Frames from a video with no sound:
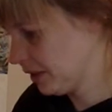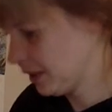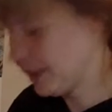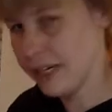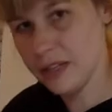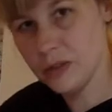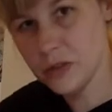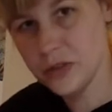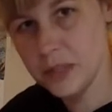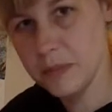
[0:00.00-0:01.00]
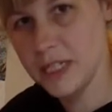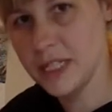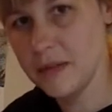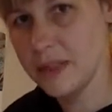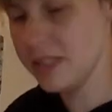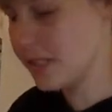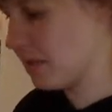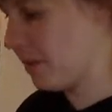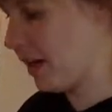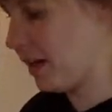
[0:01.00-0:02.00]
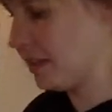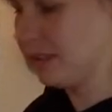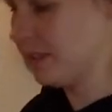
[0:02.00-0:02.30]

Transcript: And then it'll shrink back down into the pan.